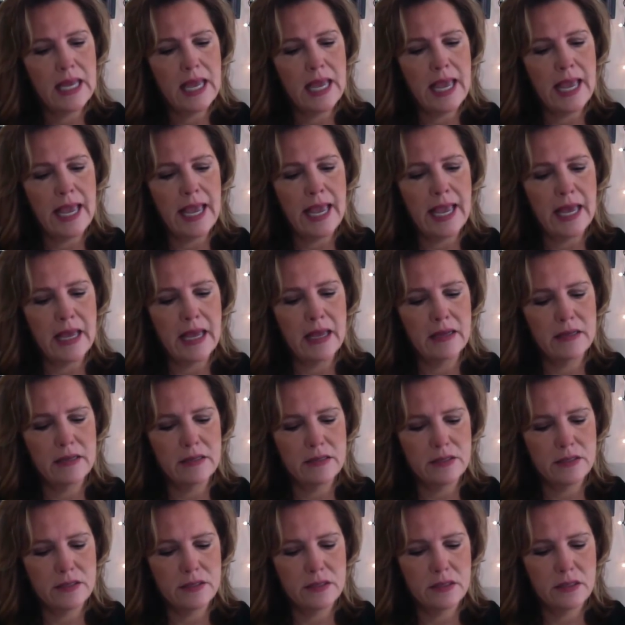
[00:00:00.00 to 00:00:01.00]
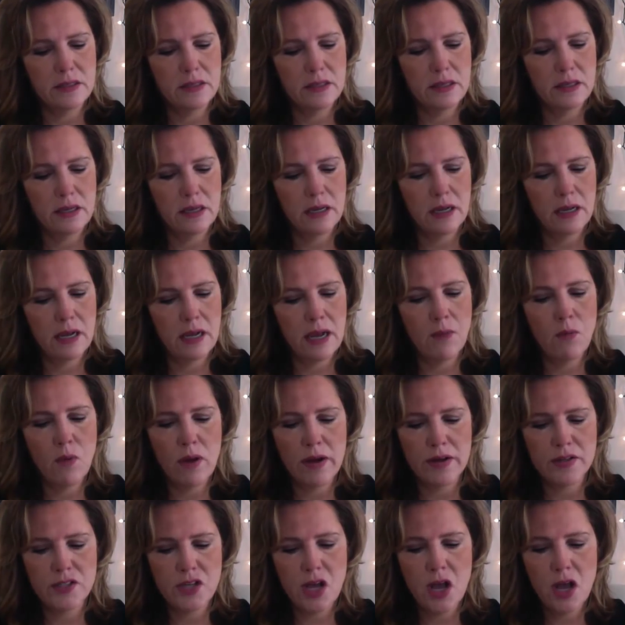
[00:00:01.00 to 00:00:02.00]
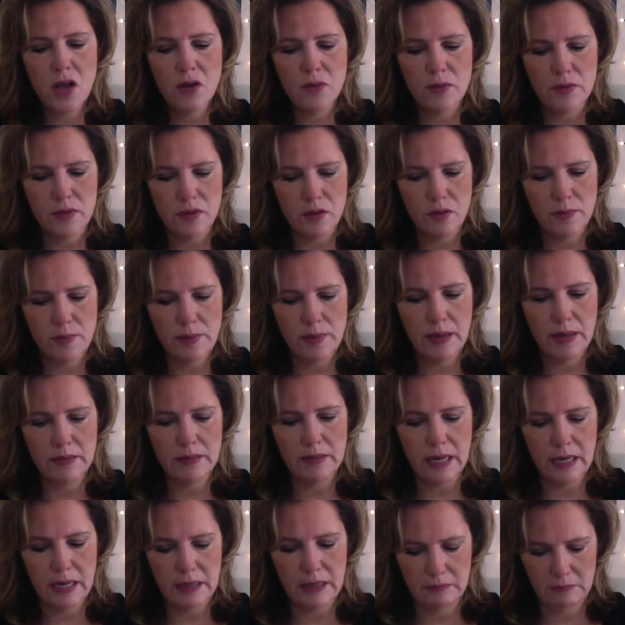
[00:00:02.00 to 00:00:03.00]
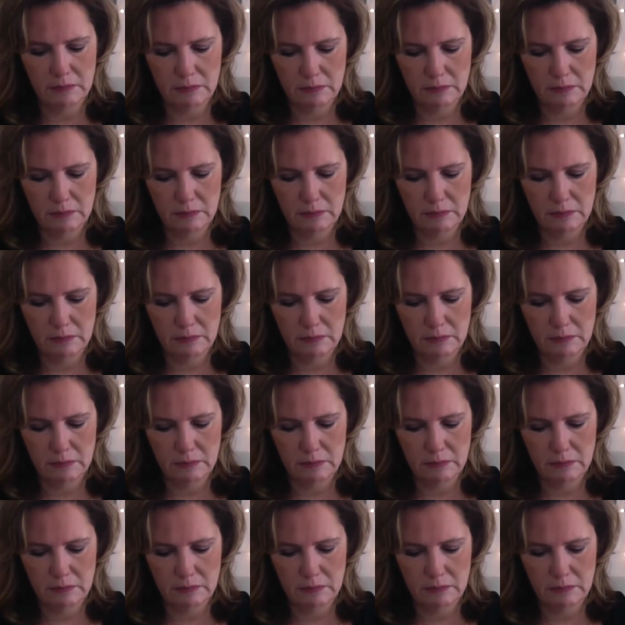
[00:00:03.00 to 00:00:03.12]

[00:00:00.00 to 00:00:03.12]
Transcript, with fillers: And I want to talk with you about that.